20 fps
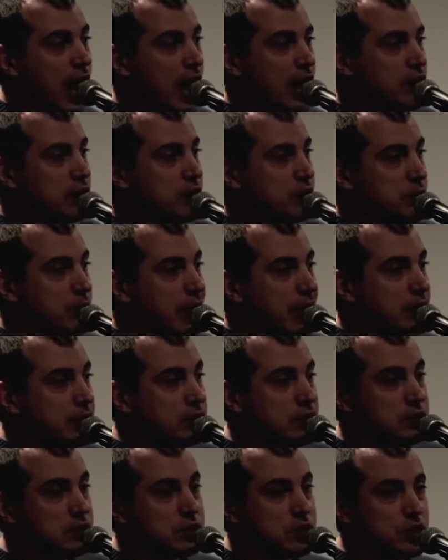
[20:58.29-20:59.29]
Iron
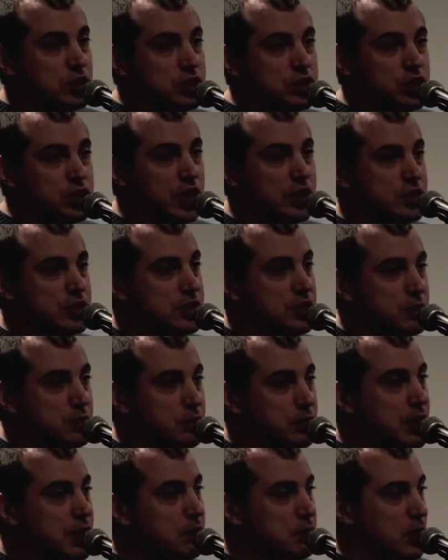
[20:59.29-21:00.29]
Maiden to Justin
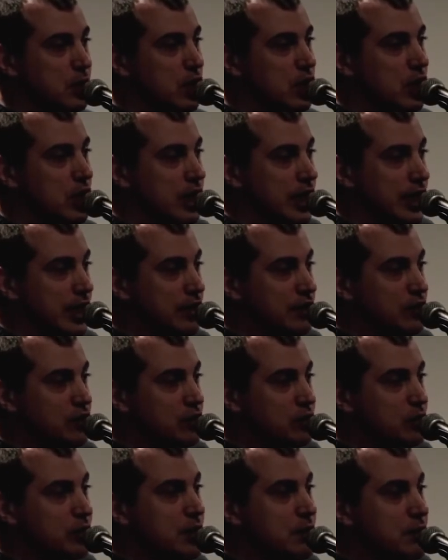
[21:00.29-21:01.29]
Bieber in
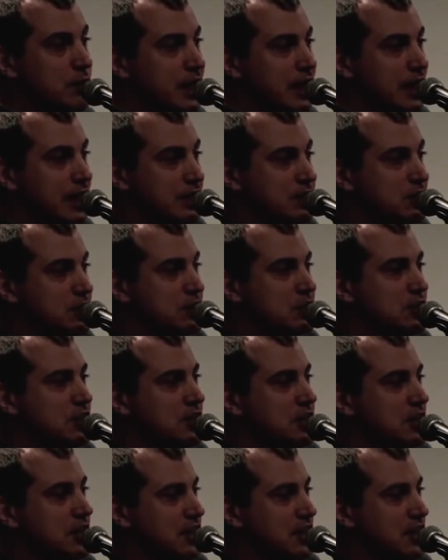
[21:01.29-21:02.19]
3 minutes.